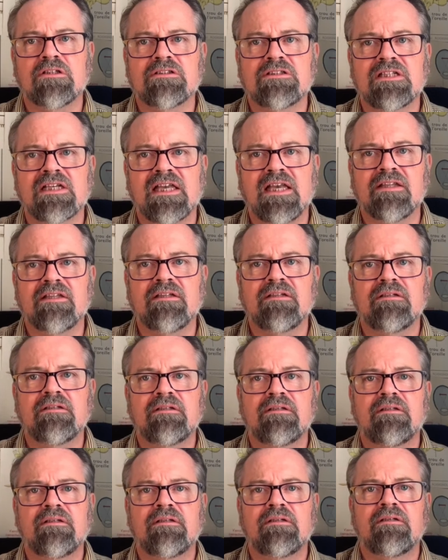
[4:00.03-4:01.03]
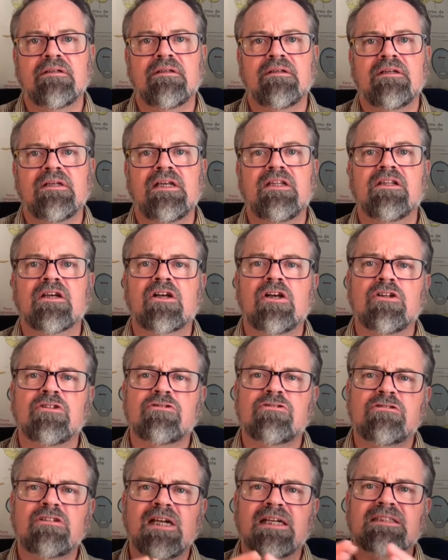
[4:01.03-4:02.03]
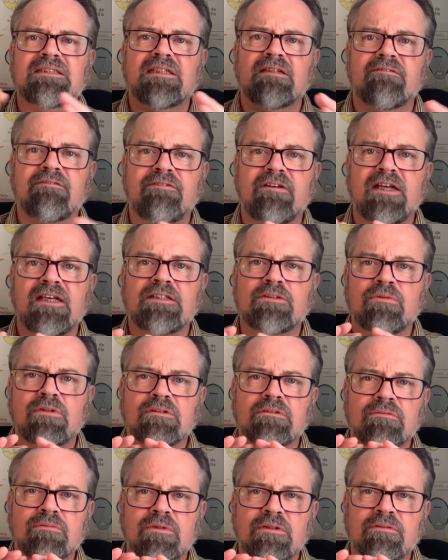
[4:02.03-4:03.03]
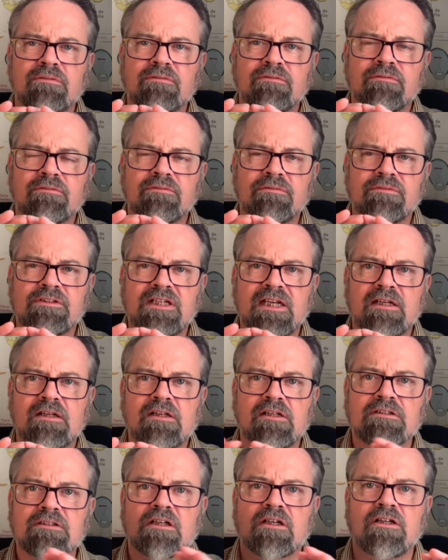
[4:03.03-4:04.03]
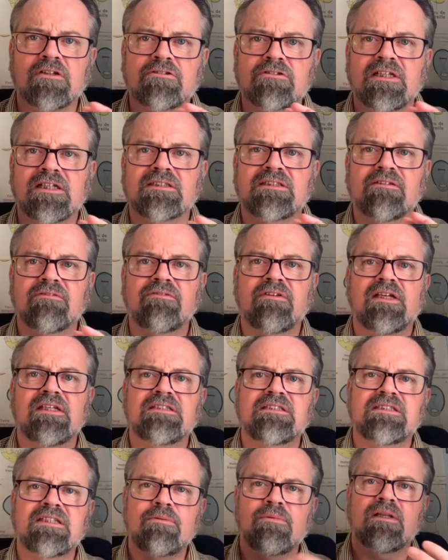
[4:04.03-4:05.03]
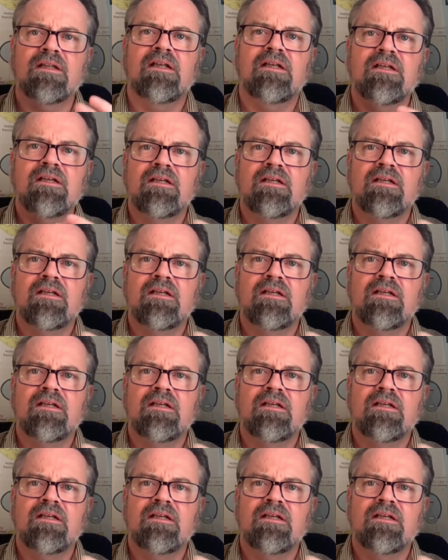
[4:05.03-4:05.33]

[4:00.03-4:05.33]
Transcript: together, in the contracting phase, what Jay calls the contracting phase, say, well,